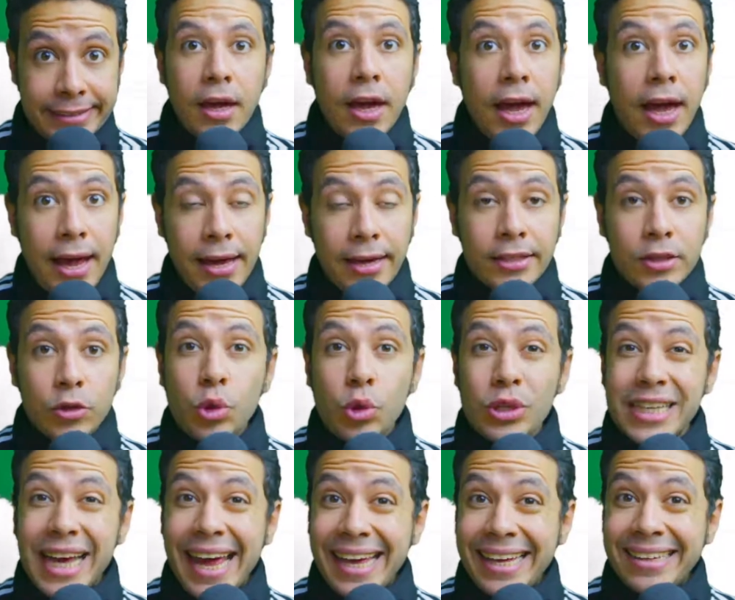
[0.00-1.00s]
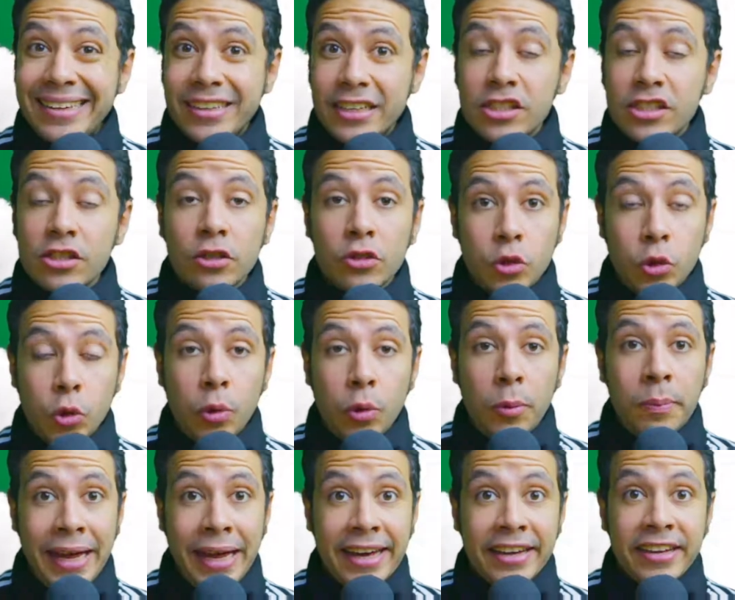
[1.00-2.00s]
and with at least two
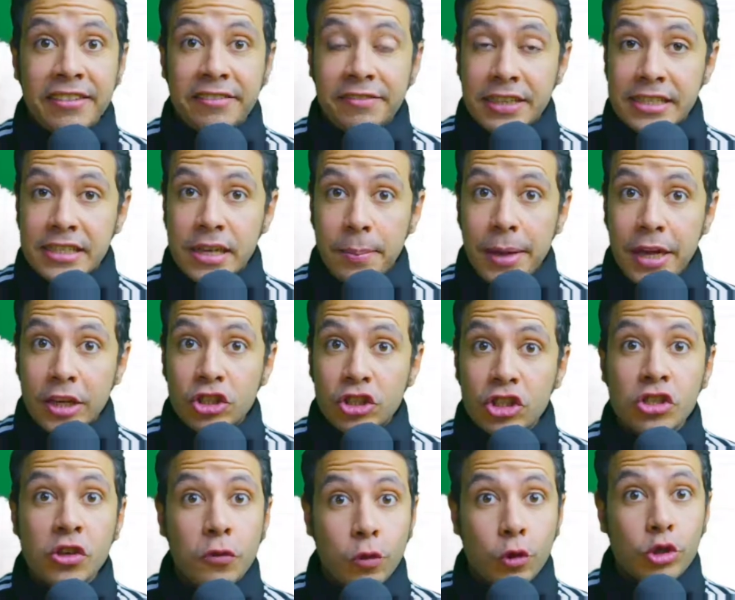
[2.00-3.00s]
blank visa pages for the